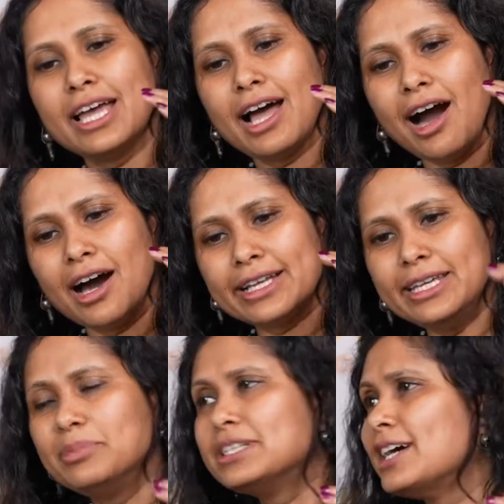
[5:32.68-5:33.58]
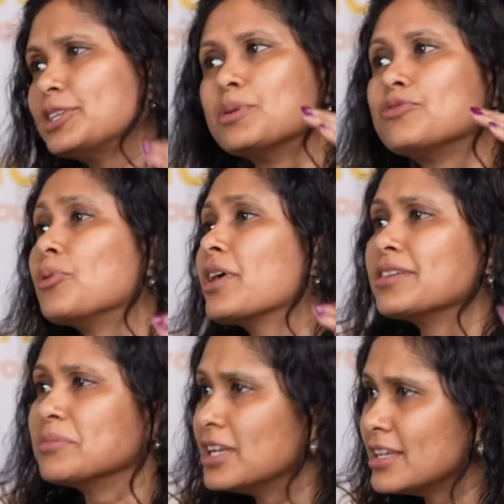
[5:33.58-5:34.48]
our EBITDA to be
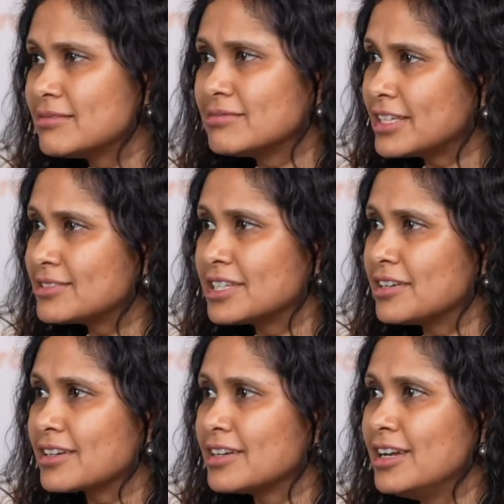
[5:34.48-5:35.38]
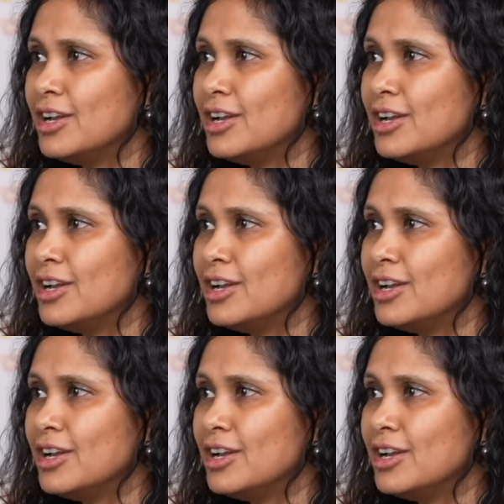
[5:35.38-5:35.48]
400 million next year.